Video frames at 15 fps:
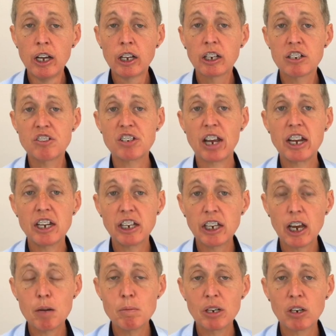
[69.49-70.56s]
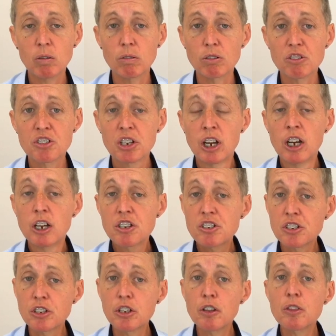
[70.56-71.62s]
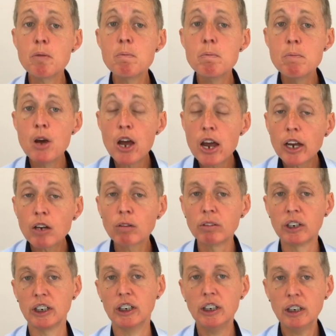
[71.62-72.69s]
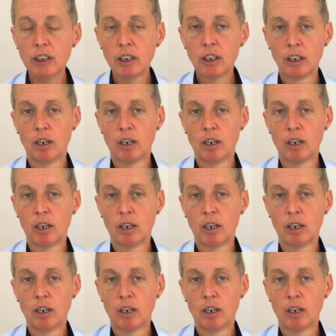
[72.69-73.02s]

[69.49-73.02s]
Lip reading: containing chemicals so that the mercury